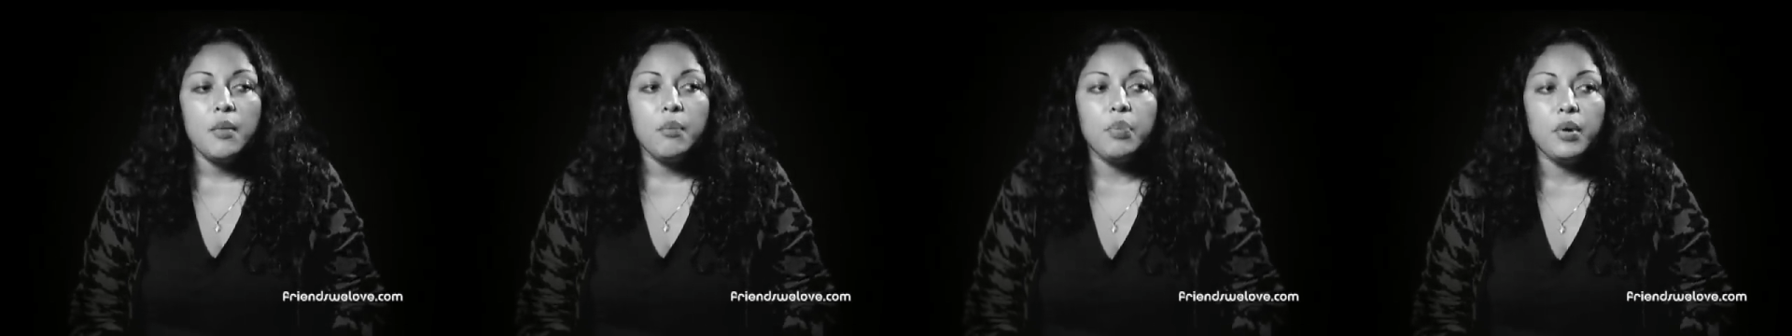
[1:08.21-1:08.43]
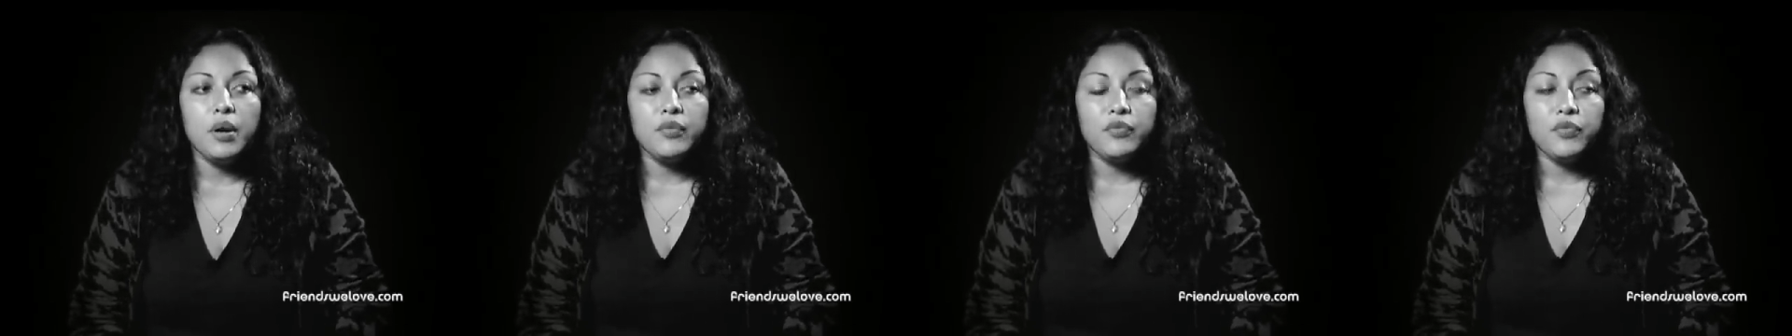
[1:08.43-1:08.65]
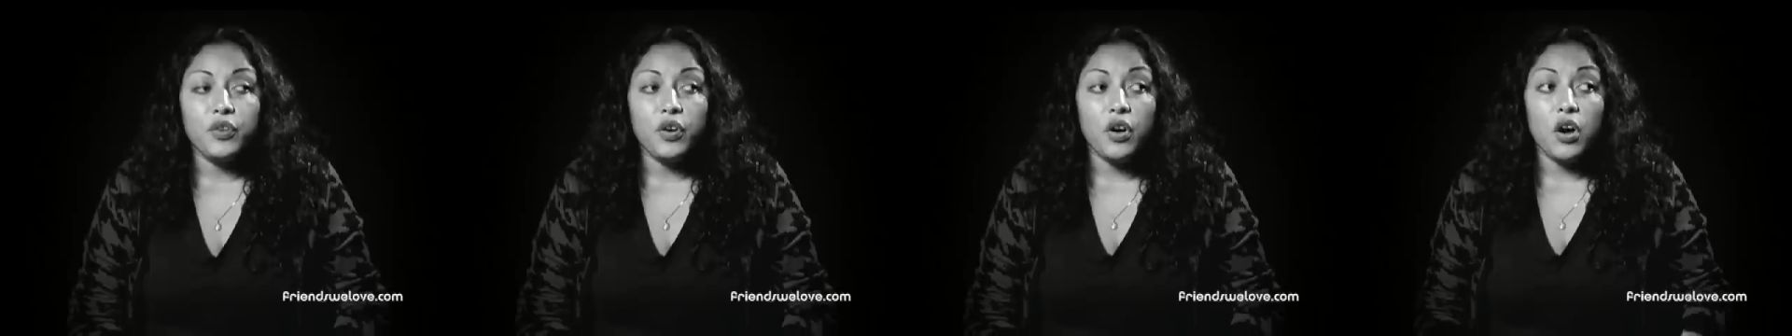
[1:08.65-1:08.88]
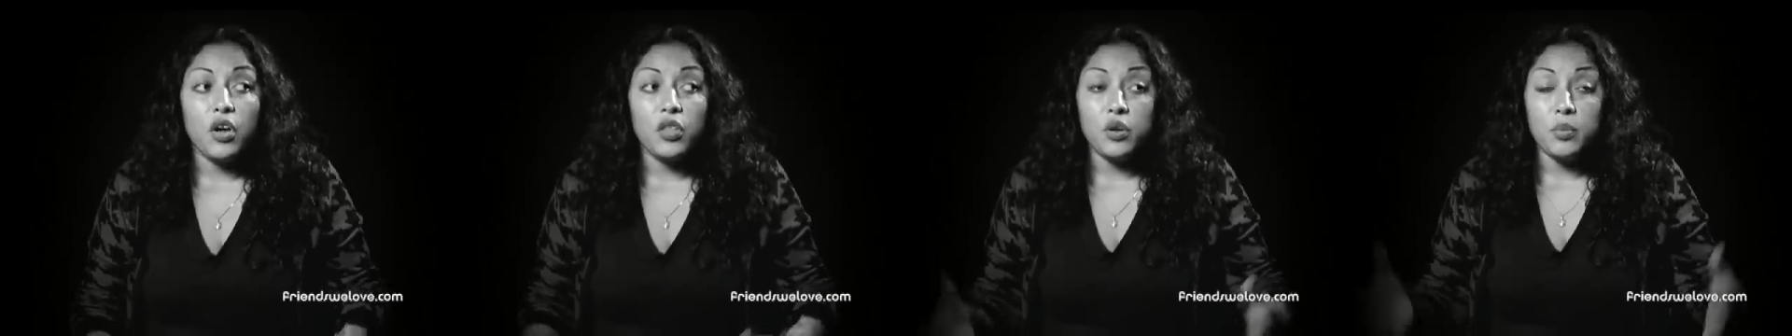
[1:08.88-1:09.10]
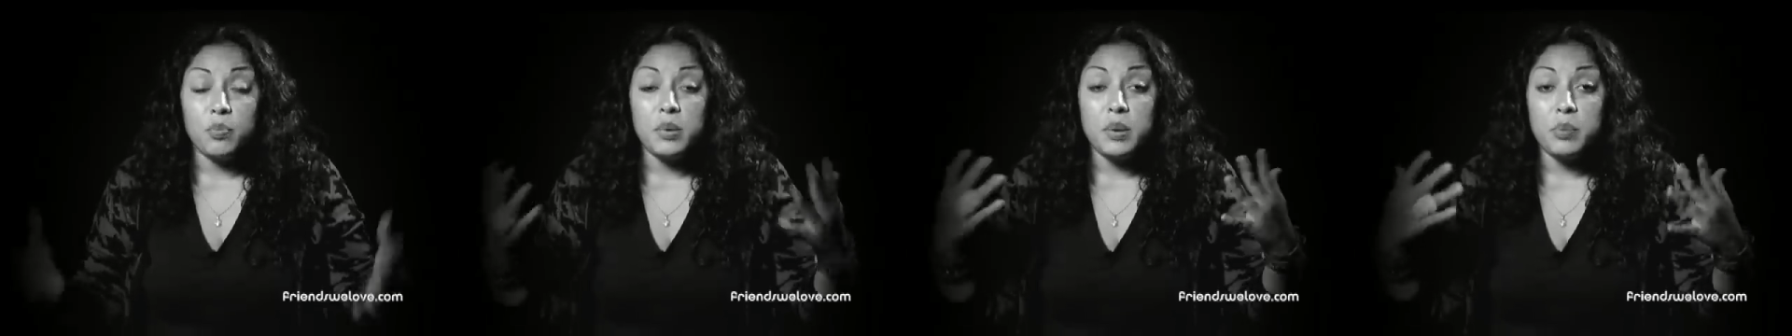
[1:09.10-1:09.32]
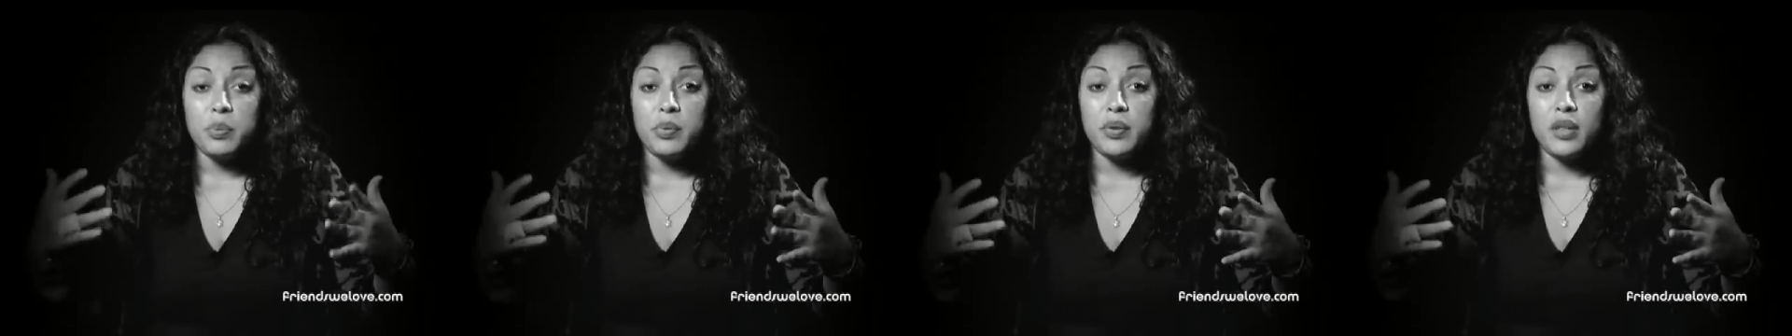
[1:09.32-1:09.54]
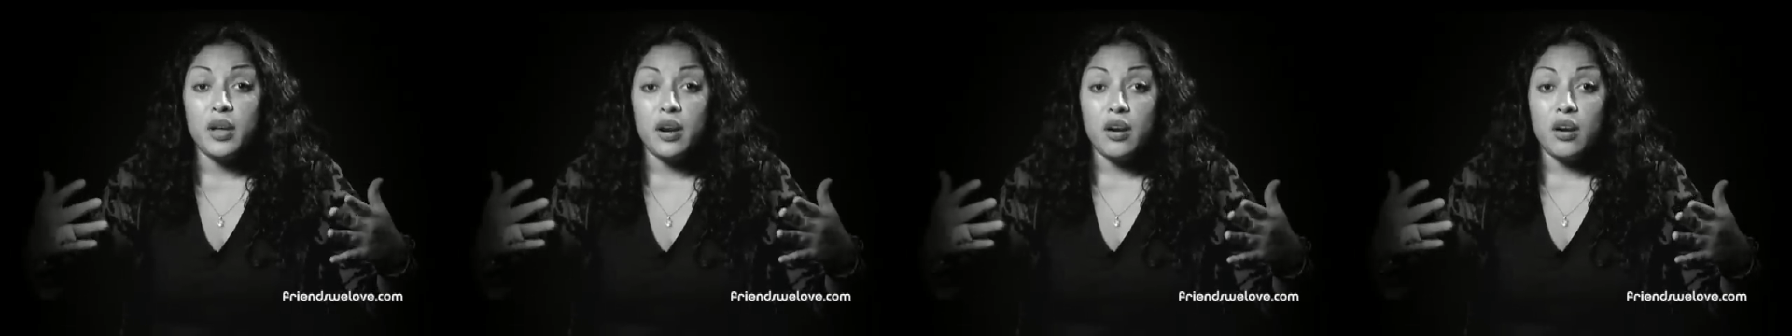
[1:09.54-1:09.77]
but for other
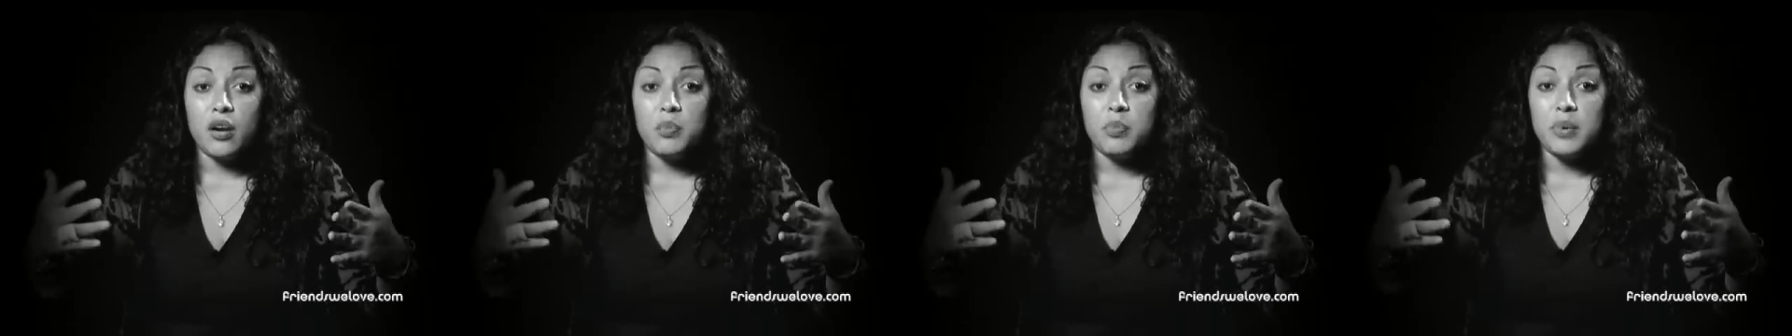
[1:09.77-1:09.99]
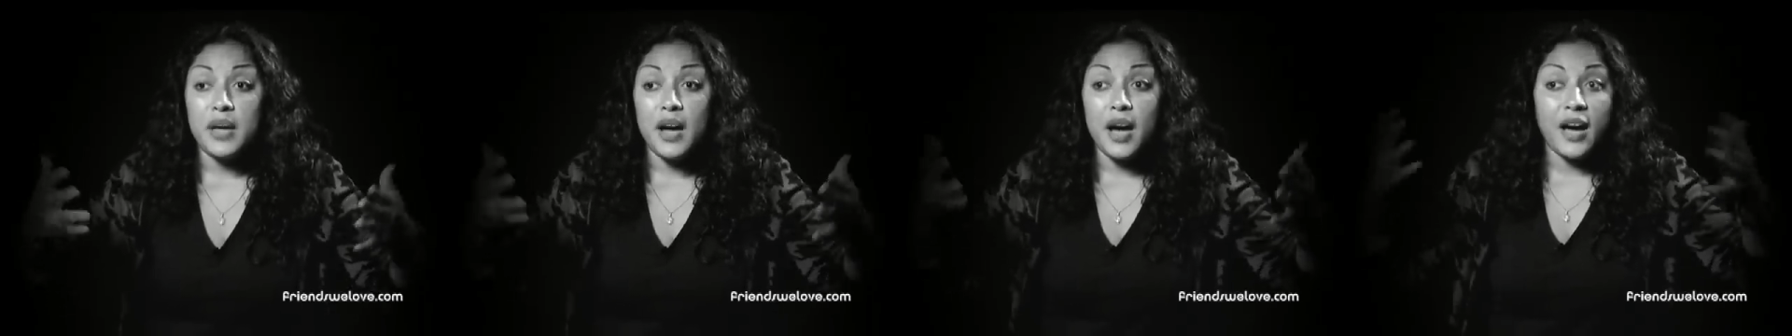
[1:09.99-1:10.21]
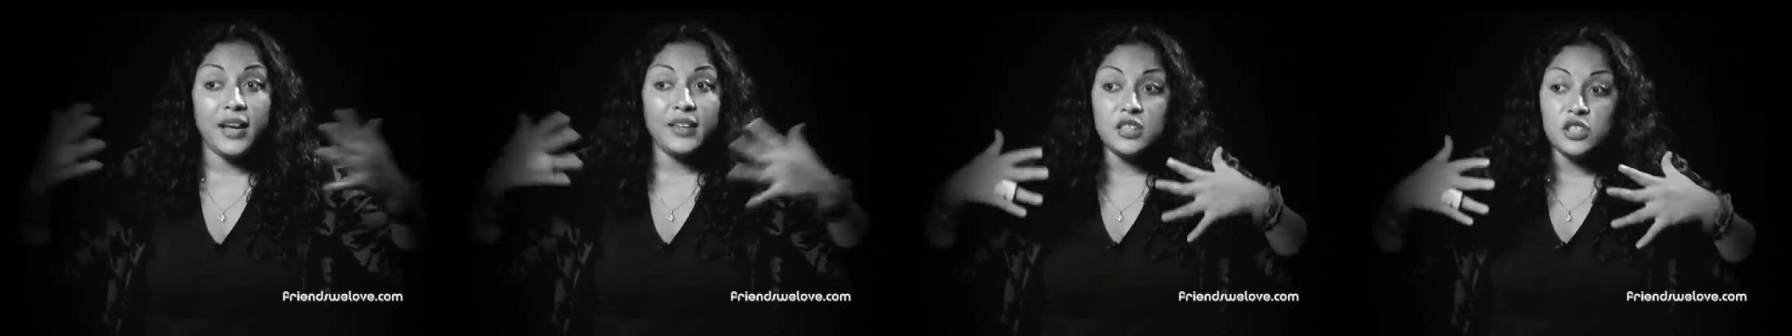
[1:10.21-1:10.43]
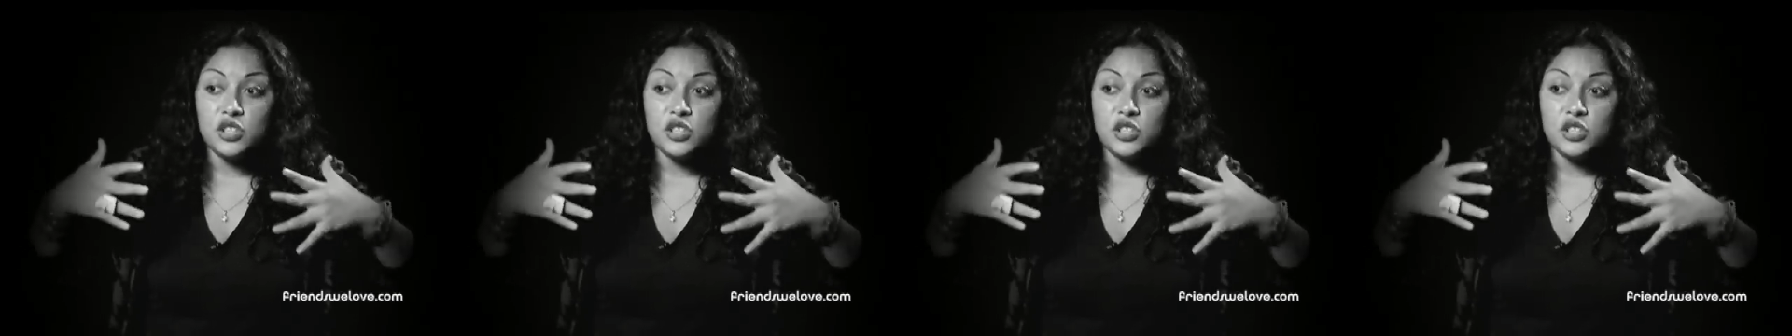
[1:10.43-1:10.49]
people that are behind